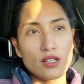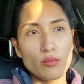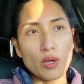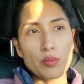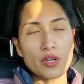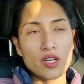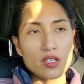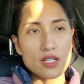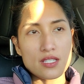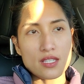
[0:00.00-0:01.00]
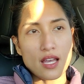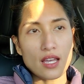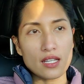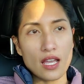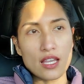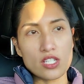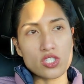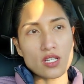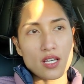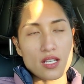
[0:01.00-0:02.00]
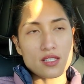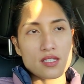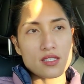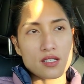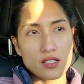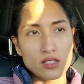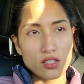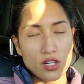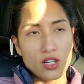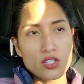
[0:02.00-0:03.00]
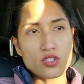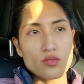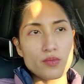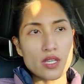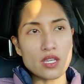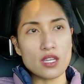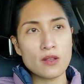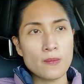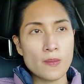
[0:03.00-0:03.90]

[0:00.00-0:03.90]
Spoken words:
my prayer is that I just learn to be